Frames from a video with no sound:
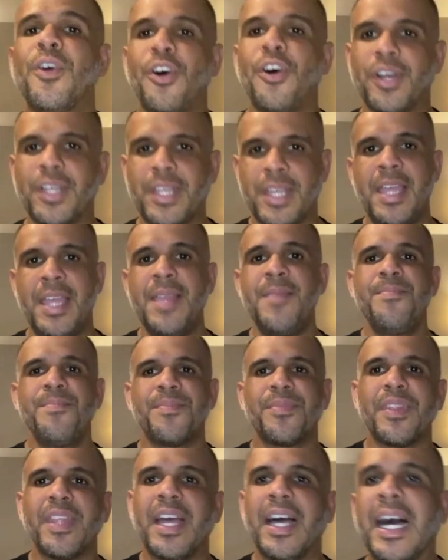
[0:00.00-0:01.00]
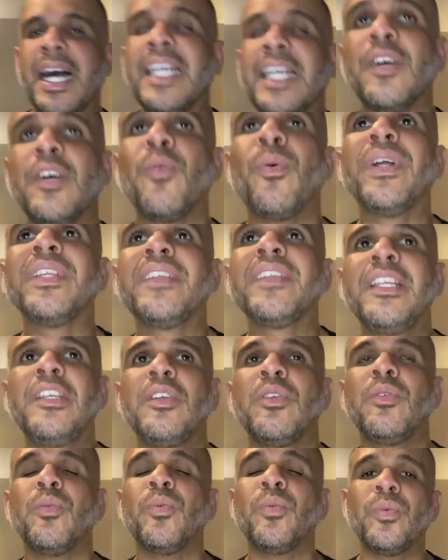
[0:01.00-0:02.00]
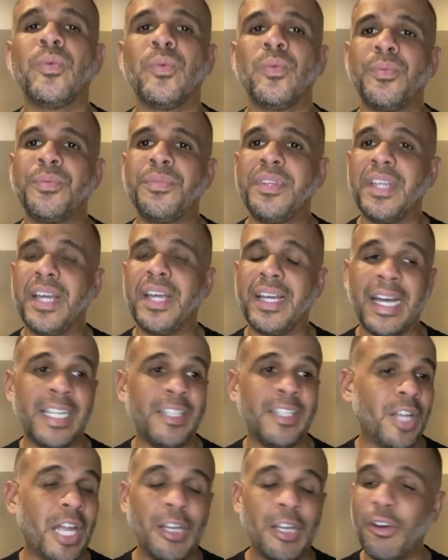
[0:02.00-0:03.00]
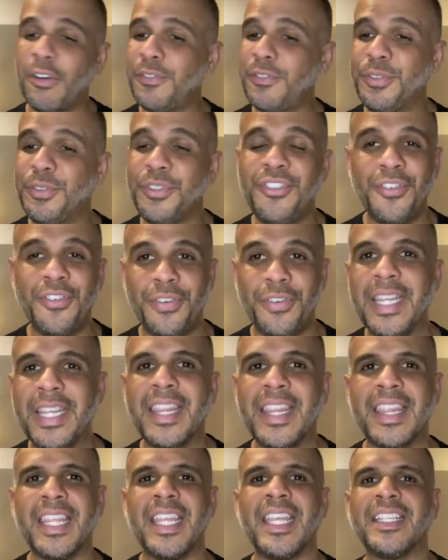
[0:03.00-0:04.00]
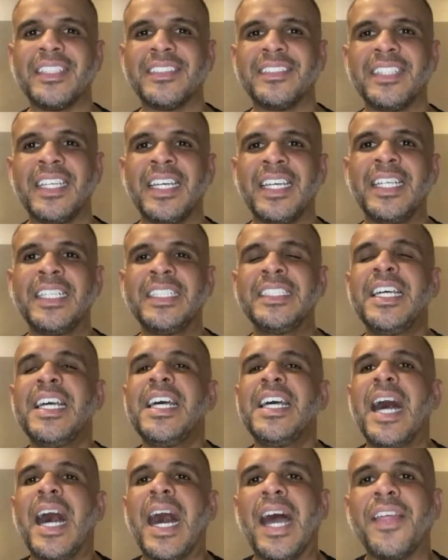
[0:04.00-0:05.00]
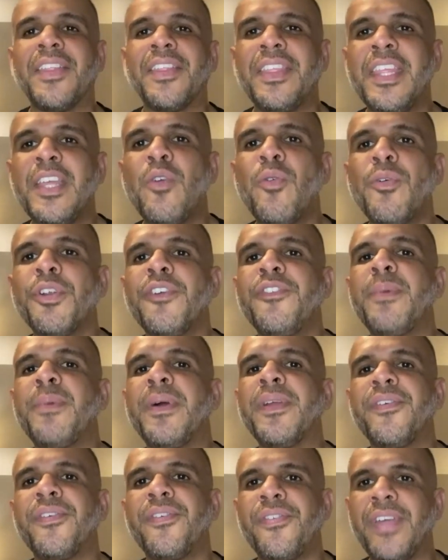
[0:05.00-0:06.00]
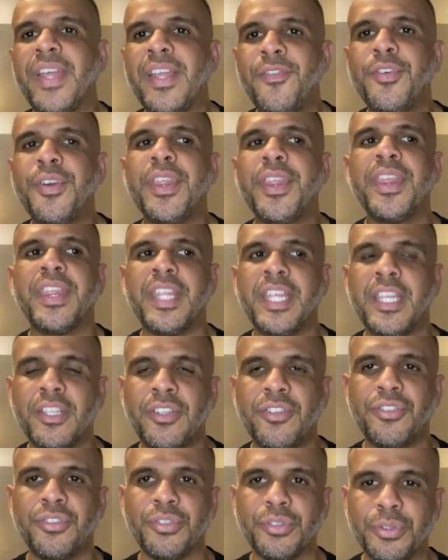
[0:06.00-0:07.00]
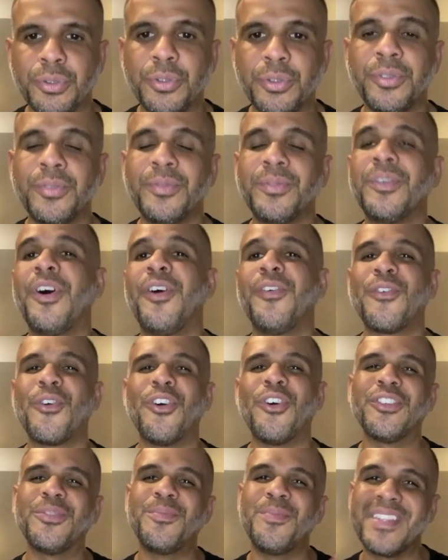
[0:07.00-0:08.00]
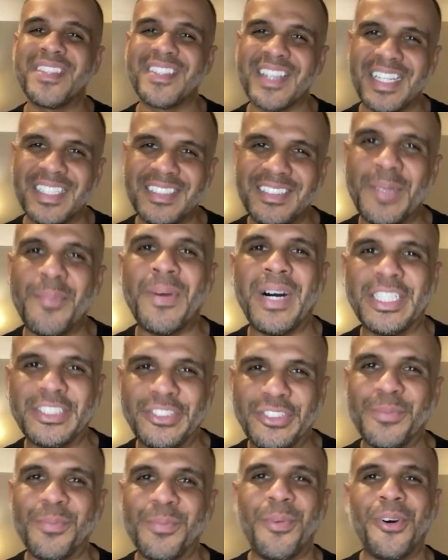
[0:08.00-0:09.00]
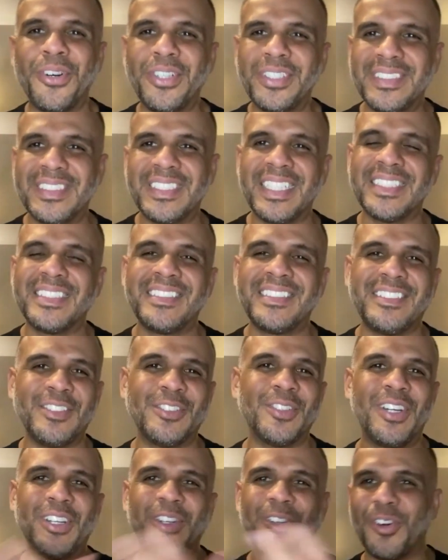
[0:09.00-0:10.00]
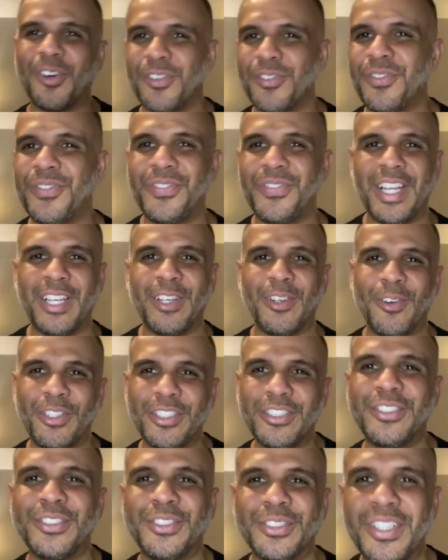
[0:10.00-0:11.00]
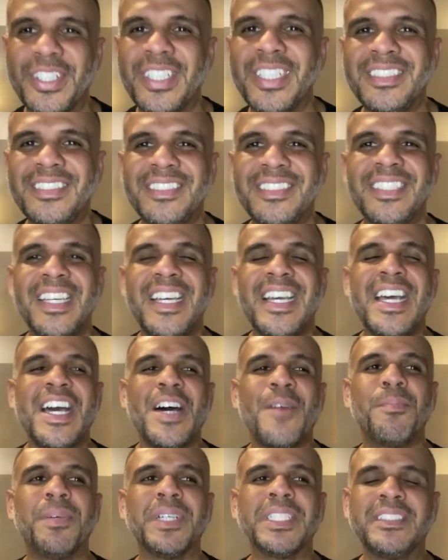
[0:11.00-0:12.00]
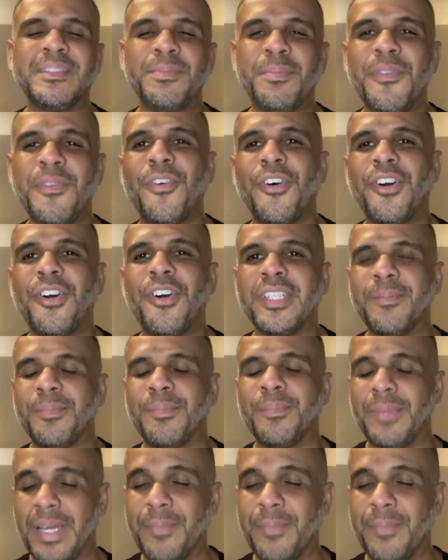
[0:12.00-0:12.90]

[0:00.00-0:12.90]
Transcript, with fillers: Okay, I what I I, I love doing different things. Yeah. I think one of my favorite things to do, of course, besides the Magic Box, that, you know, I love a lot doing it. But before, yeah.